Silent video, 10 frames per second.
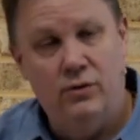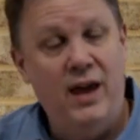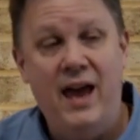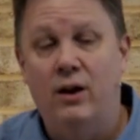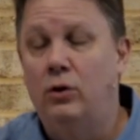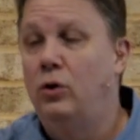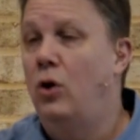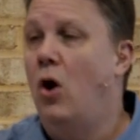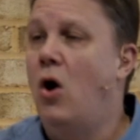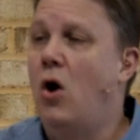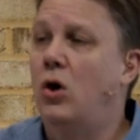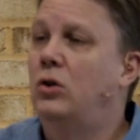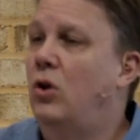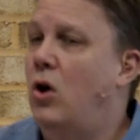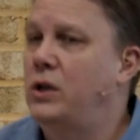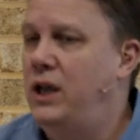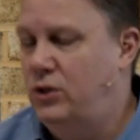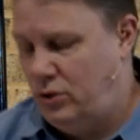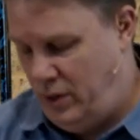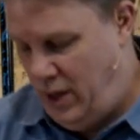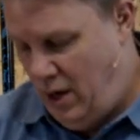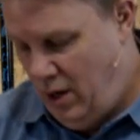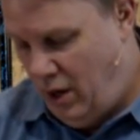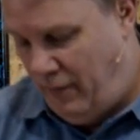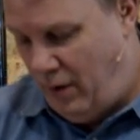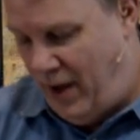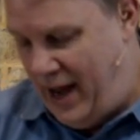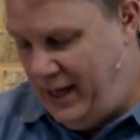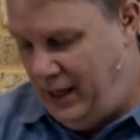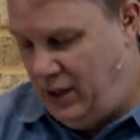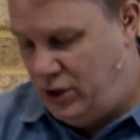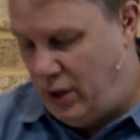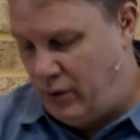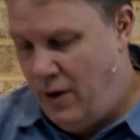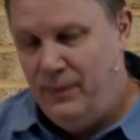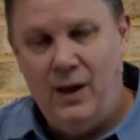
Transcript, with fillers: They had a long, long history of, of hating each other.